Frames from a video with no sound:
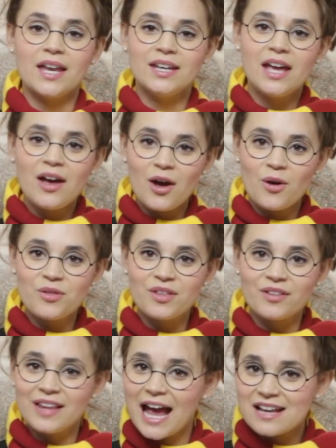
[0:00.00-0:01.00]
And now
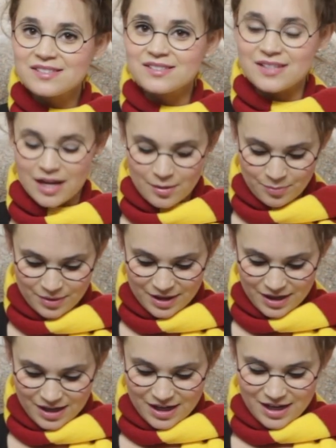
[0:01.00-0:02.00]
the last step
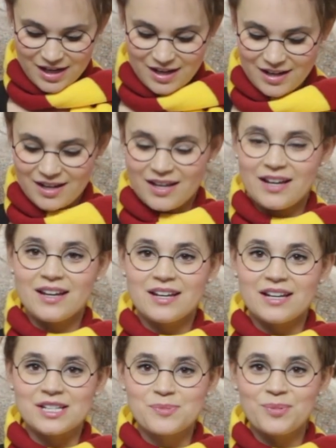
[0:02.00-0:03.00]

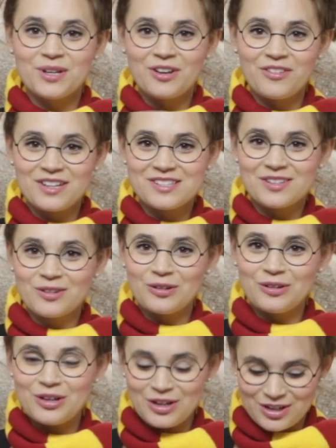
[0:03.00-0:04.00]
is putting all these
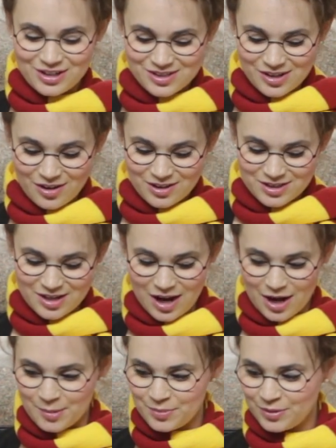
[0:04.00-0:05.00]
little nerds on
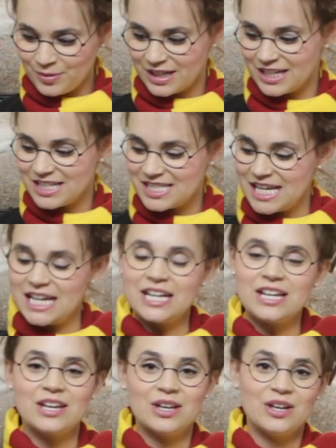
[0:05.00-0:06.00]
top. We're gonna
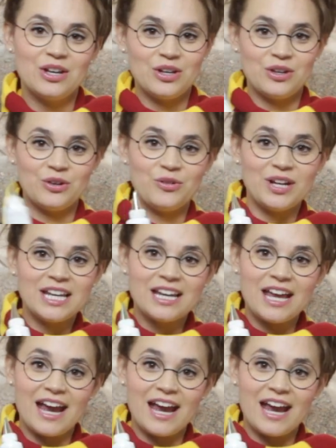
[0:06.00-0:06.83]
take green